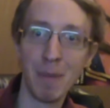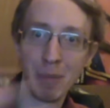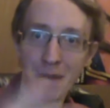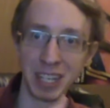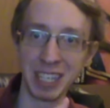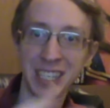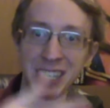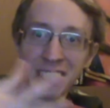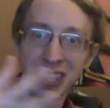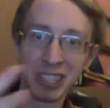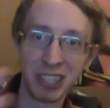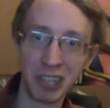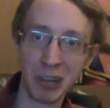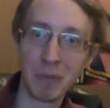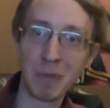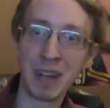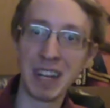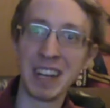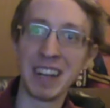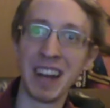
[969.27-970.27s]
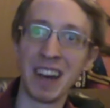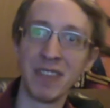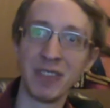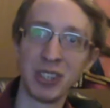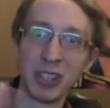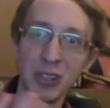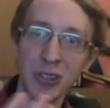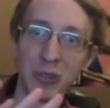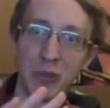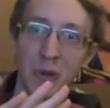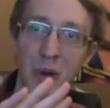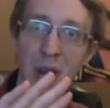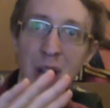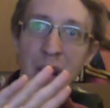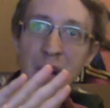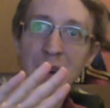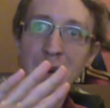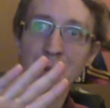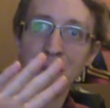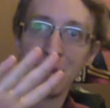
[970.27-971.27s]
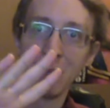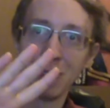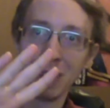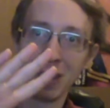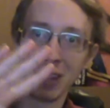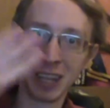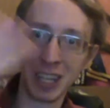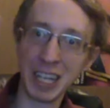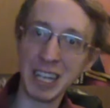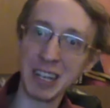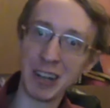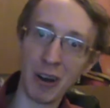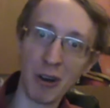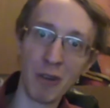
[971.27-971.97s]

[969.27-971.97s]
but he's stupid enough to lean